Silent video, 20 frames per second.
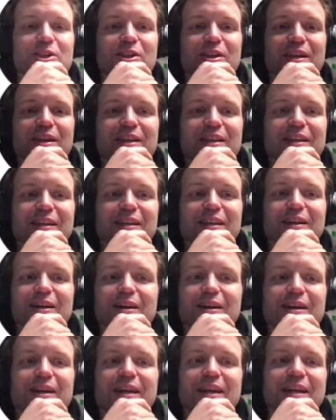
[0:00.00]
and
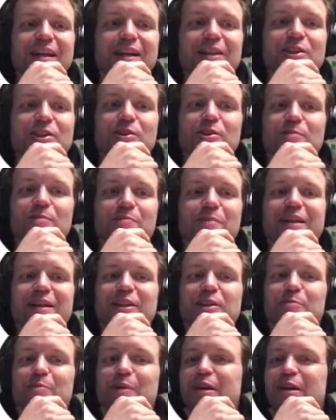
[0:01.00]
okay, let's make
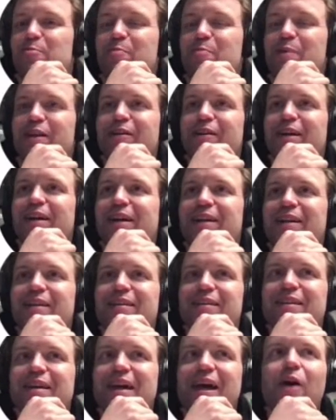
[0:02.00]
this place better and
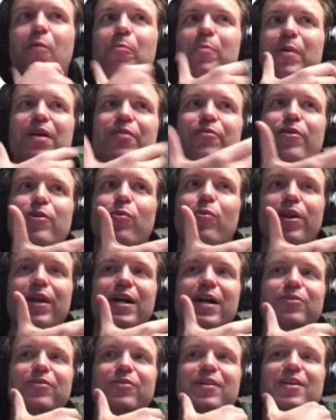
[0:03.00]
help everyone
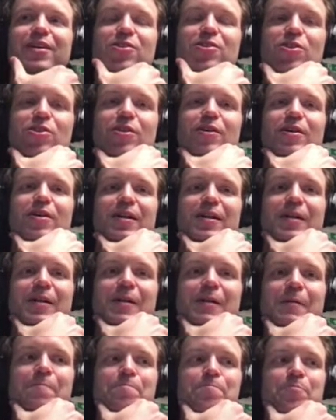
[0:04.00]
out. It's
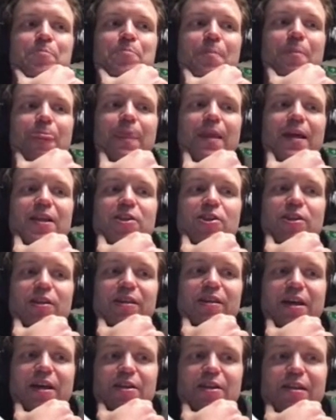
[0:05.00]
a
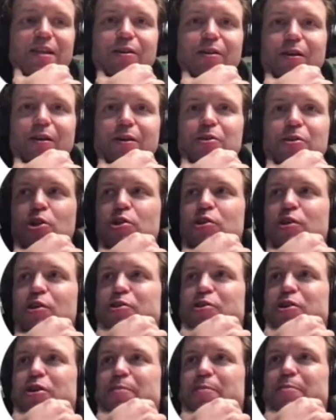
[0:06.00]
nice little logistic
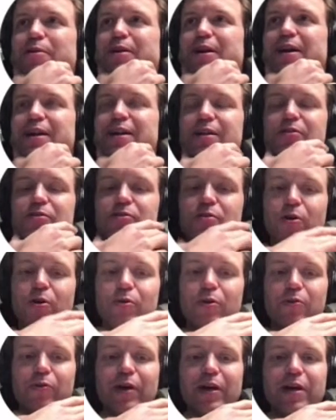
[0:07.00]
job. I can
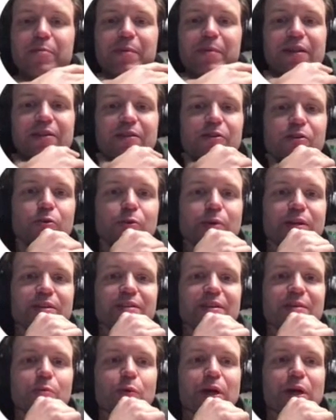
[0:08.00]
totally recommend doing
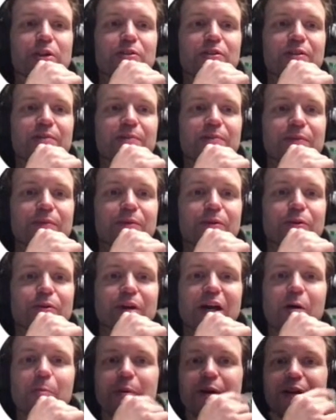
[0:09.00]
Team Waste or
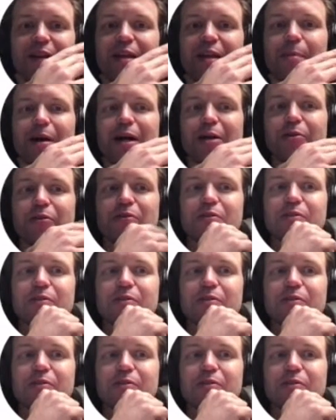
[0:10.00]
helping them out,